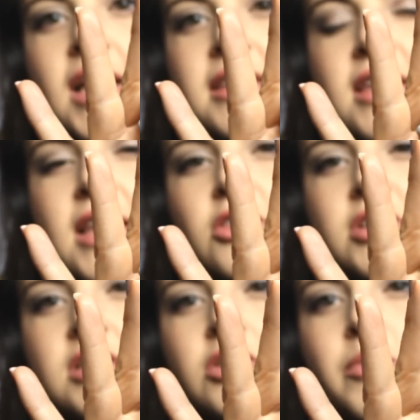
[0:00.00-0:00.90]
think that
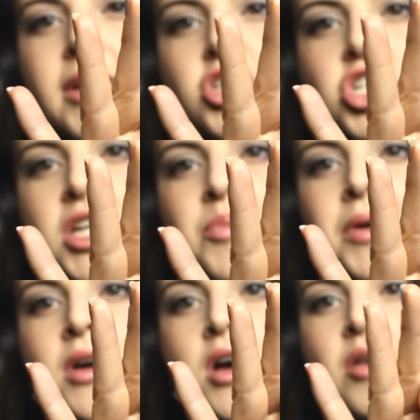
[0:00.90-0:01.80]
looks a little bit cheap,
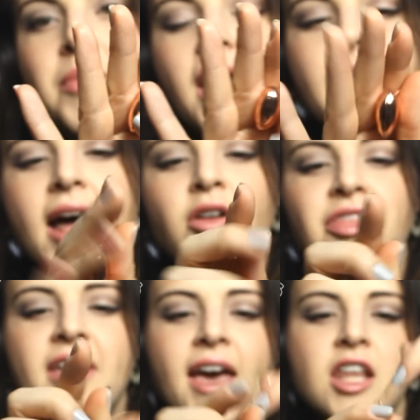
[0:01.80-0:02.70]
but I
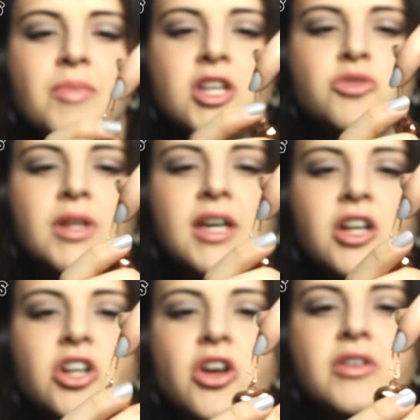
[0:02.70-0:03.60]
don't think anybody's really
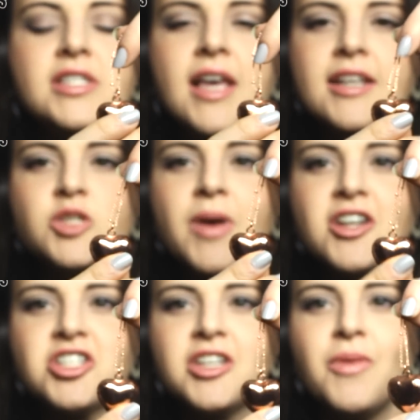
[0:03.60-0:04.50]
going to notice that,
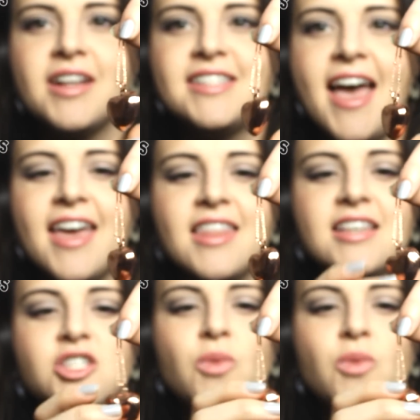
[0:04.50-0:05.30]
especially when it's hanging this